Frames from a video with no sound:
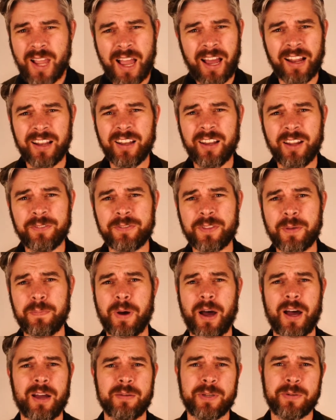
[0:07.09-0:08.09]
I love the
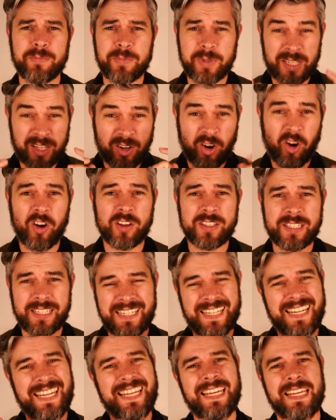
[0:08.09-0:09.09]
Bible because
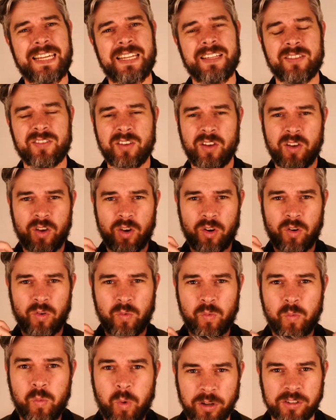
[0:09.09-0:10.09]
it is
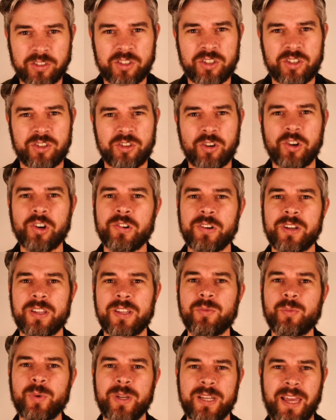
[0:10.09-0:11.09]
one story
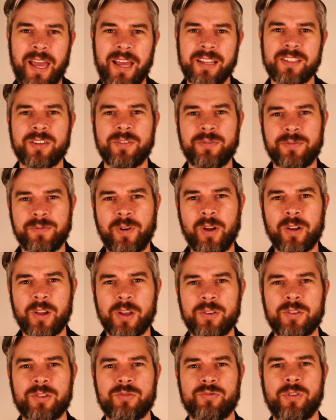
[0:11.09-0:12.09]
that we get to
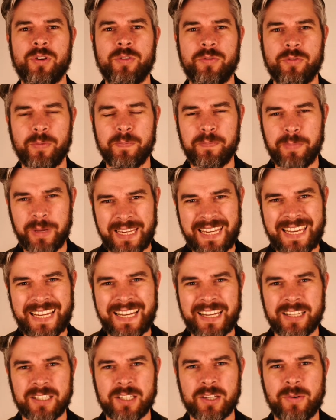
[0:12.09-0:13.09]
follow through from
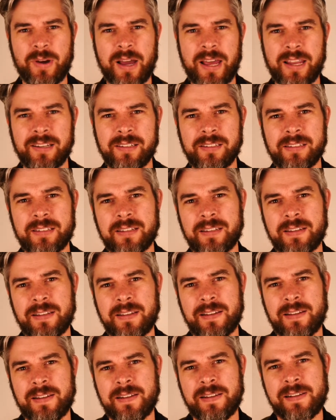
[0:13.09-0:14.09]
beginning to end.
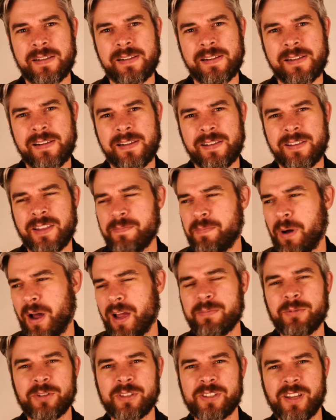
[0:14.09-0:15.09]
The
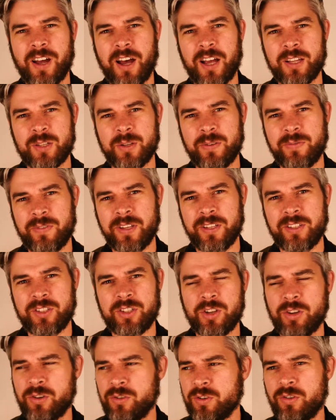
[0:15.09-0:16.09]
Bible starts with these
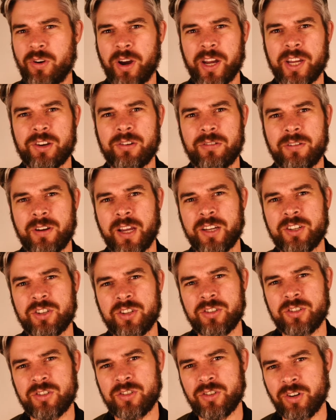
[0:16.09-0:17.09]
two great
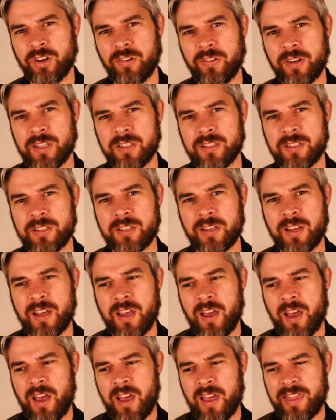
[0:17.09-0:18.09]
creation stories
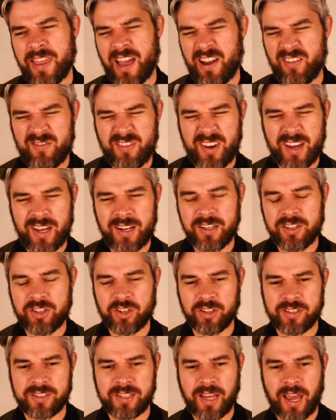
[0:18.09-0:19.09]
that really
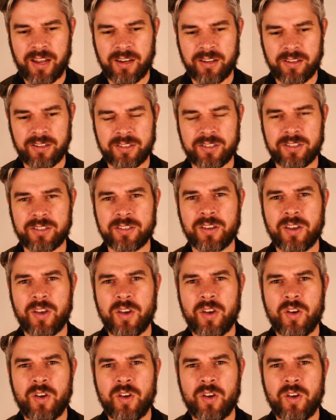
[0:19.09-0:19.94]
just tell us